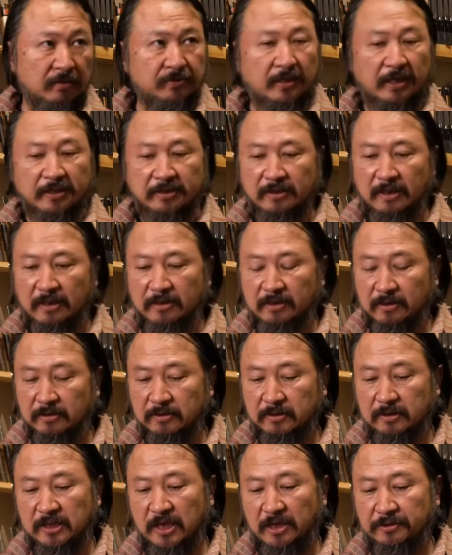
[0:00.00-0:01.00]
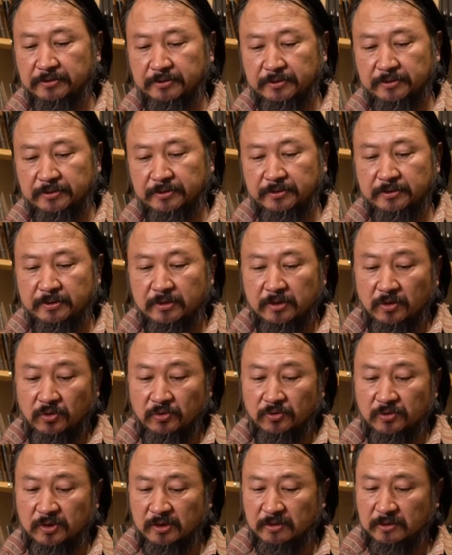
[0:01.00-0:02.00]
fine dining chef
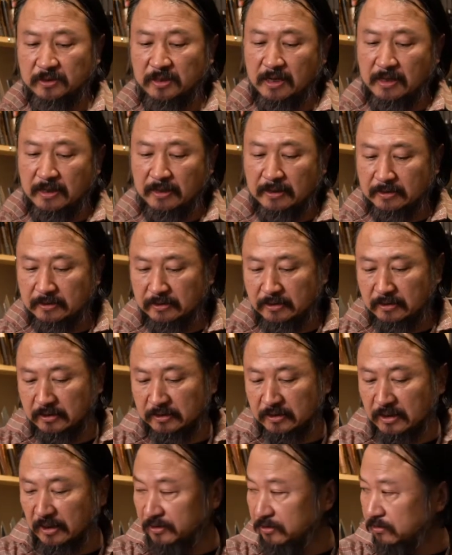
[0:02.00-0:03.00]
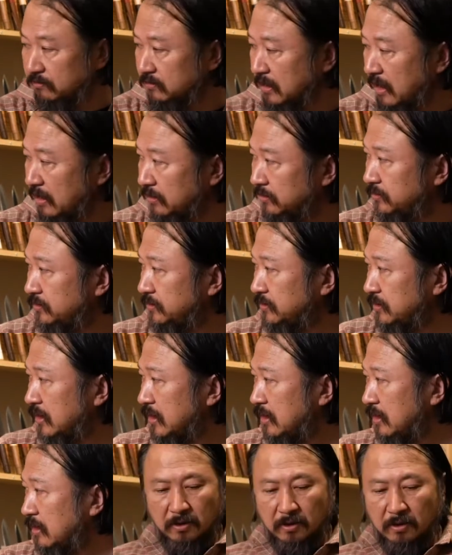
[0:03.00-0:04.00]
using this kind of
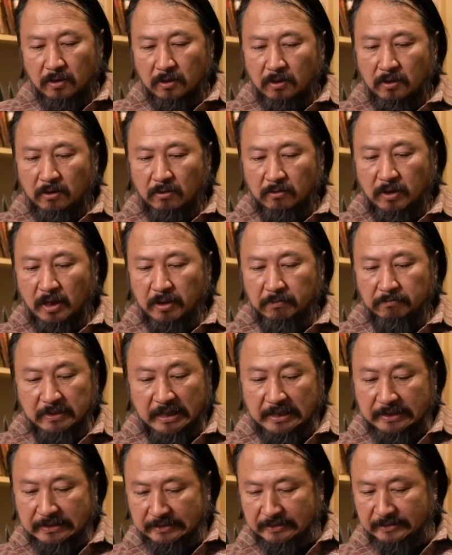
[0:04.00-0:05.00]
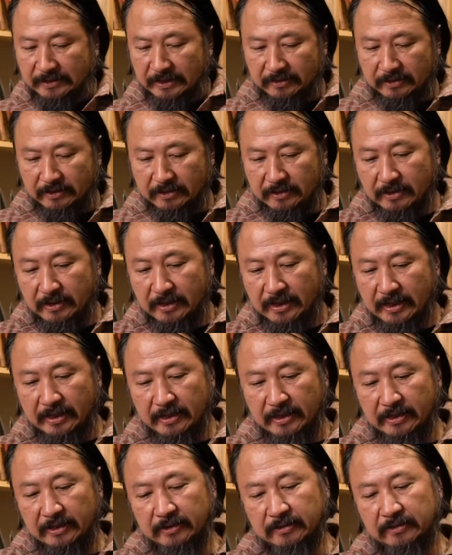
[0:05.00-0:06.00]
knife. Okay, this set
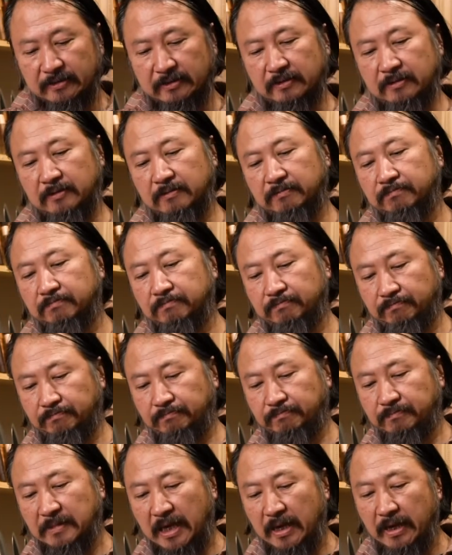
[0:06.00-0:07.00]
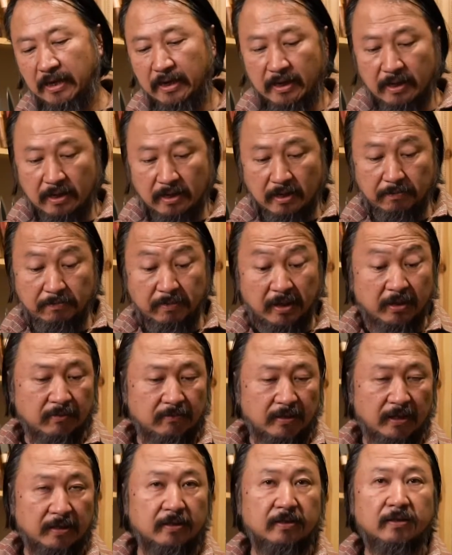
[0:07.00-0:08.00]
is made
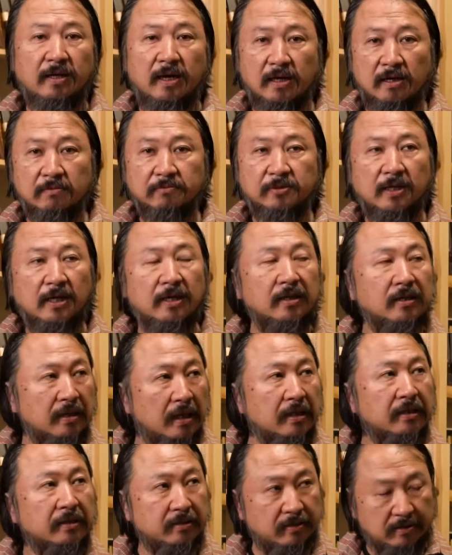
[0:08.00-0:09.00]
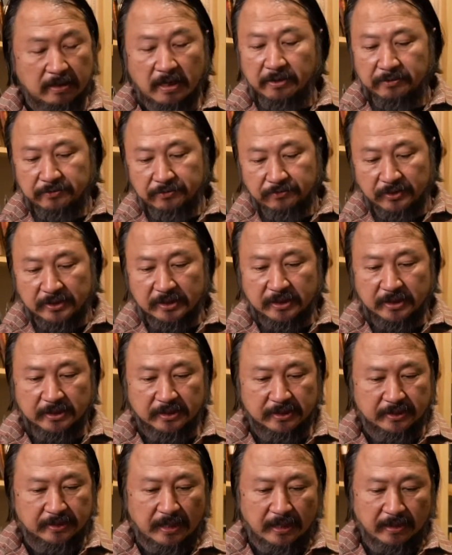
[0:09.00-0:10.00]
by Takamura knife, which
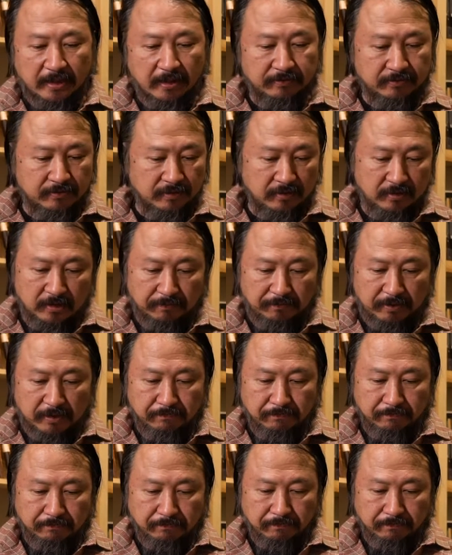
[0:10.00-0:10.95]
is Takefu in Japan.